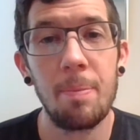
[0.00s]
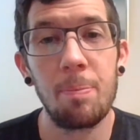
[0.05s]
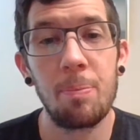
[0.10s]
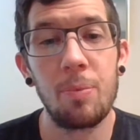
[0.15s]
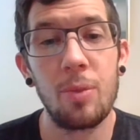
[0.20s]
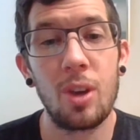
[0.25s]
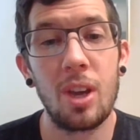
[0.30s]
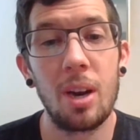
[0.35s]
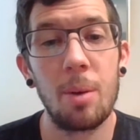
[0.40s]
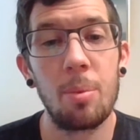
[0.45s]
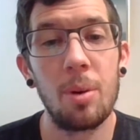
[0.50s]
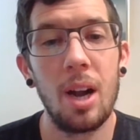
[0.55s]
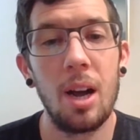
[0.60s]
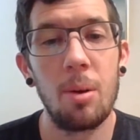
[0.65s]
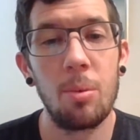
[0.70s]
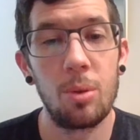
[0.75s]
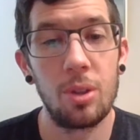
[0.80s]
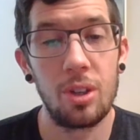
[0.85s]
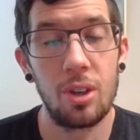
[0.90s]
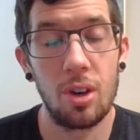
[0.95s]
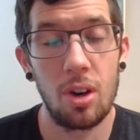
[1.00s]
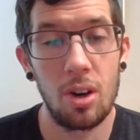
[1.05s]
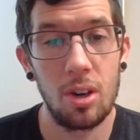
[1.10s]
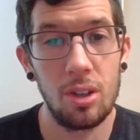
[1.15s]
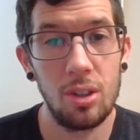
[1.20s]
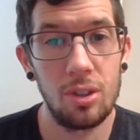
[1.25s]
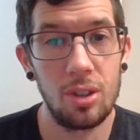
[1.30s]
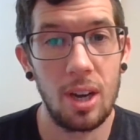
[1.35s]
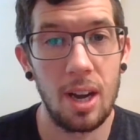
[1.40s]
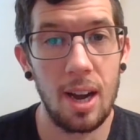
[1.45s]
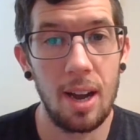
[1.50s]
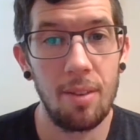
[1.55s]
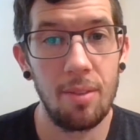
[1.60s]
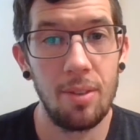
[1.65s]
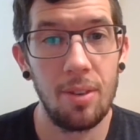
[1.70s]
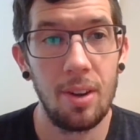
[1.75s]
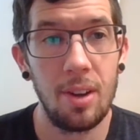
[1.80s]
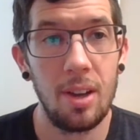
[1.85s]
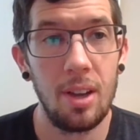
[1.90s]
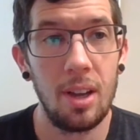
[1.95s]
You get a problem with your hard drive
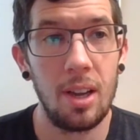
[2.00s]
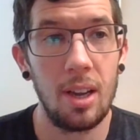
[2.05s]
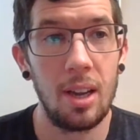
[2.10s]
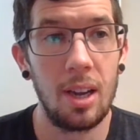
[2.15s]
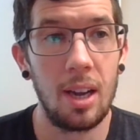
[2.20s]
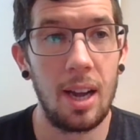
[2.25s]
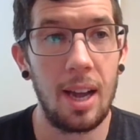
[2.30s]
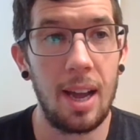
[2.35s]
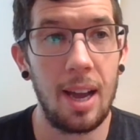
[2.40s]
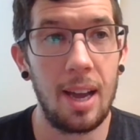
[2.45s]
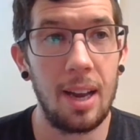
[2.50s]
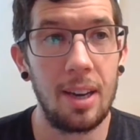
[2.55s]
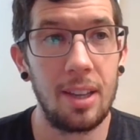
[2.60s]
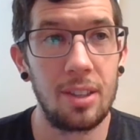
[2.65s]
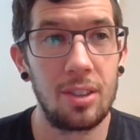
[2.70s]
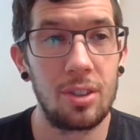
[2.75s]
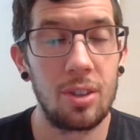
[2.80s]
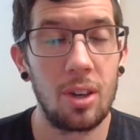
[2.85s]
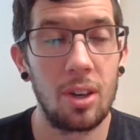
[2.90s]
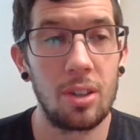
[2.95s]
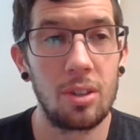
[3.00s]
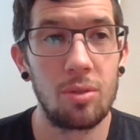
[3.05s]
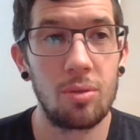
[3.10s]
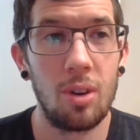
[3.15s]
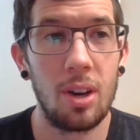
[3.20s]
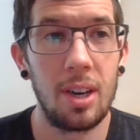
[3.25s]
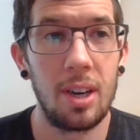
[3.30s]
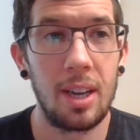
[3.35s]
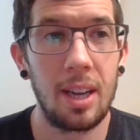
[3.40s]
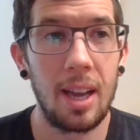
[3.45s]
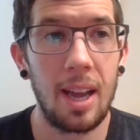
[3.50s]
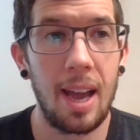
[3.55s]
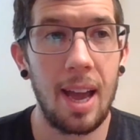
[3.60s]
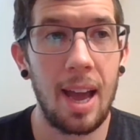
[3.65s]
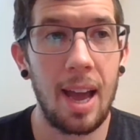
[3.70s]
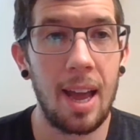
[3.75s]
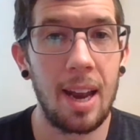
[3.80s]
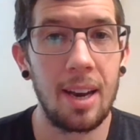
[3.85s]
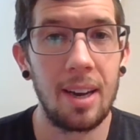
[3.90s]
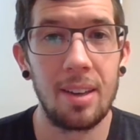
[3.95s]
and it starts running
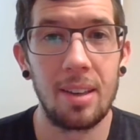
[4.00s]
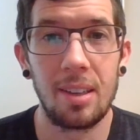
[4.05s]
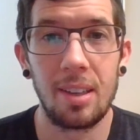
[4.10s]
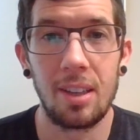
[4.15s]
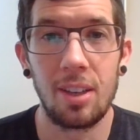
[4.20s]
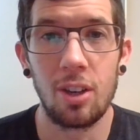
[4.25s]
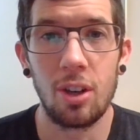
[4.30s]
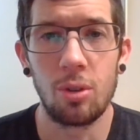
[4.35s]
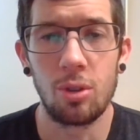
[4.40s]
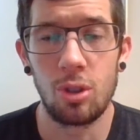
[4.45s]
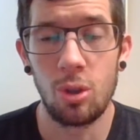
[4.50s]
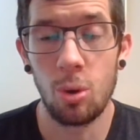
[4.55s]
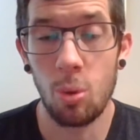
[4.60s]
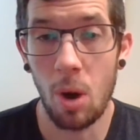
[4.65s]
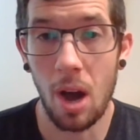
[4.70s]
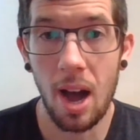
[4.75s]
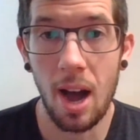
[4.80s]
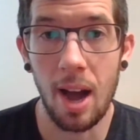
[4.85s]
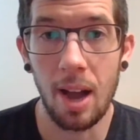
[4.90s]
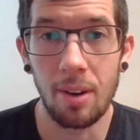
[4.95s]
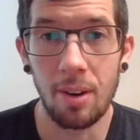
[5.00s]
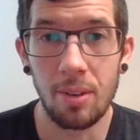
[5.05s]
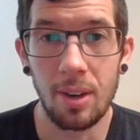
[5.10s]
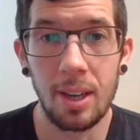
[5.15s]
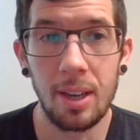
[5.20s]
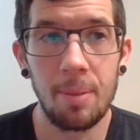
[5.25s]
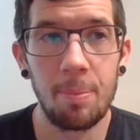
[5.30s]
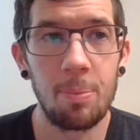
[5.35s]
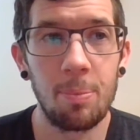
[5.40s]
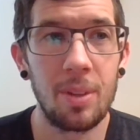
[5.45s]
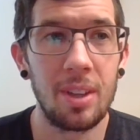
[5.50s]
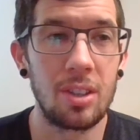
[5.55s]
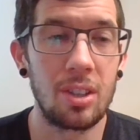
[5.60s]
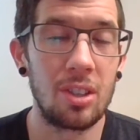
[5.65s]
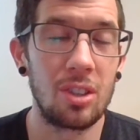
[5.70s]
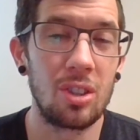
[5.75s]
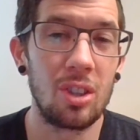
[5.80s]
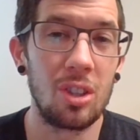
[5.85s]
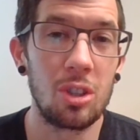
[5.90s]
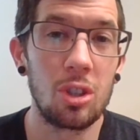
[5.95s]
at, too hot, right? It's going
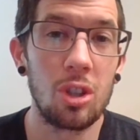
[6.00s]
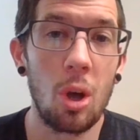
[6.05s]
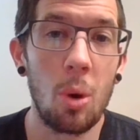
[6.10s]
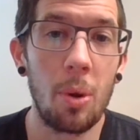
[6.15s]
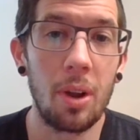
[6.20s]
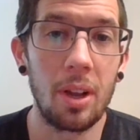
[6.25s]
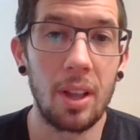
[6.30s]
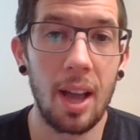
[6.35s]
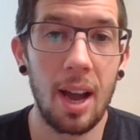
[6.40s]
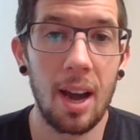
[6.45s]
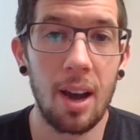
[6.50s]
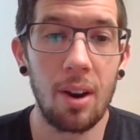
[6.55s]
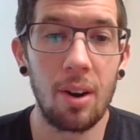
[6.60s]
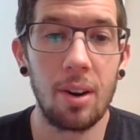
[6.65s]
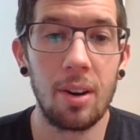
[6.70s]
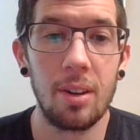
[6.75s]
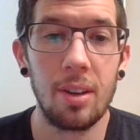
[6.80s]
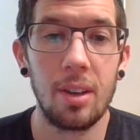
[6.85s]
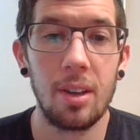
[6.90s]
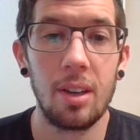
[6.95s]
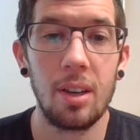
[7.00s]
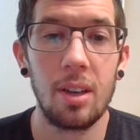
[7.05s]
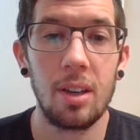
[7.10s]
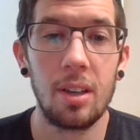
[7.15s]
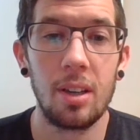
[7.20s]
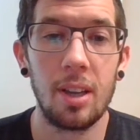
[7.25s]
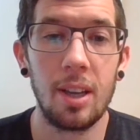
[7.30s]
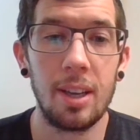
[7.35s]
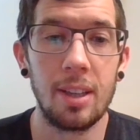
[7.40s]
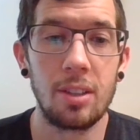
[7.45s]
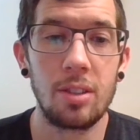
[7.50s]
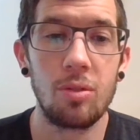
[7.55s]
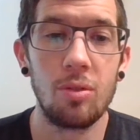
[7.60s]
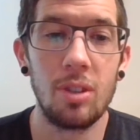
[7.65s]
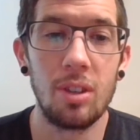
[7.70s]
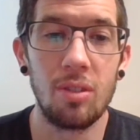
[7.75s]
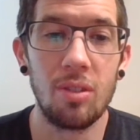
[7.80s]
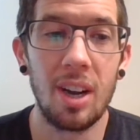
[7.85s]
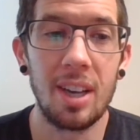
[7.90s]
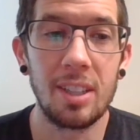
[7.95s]
to start slowing down its
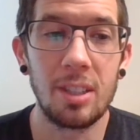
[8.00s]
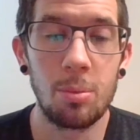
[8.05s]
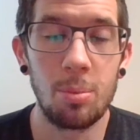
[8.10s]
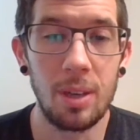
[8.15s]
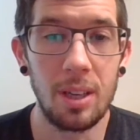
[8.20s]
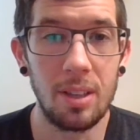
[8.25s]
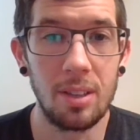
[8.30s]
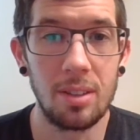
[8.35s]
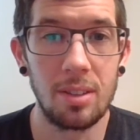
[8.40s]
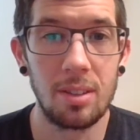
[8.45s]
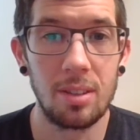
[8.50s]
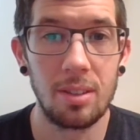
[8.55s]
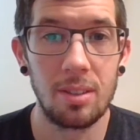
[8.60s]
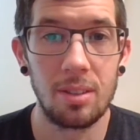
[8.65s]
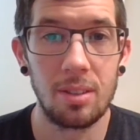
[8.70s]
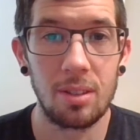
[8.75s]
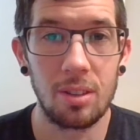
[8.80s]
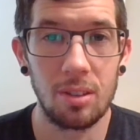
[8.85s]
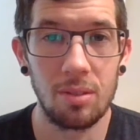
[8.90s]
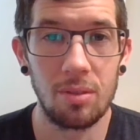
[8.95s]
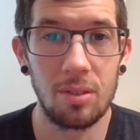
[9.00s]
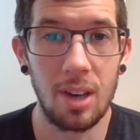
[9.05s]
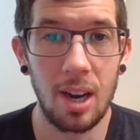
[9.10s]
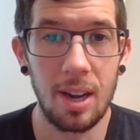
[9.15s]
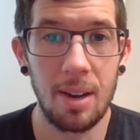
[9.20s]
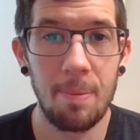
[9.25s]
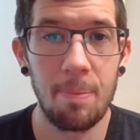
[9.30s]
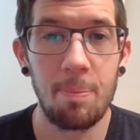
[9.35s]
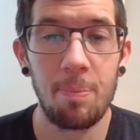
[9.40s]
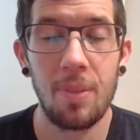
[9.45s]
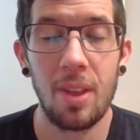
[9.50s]
read-write speeds, right?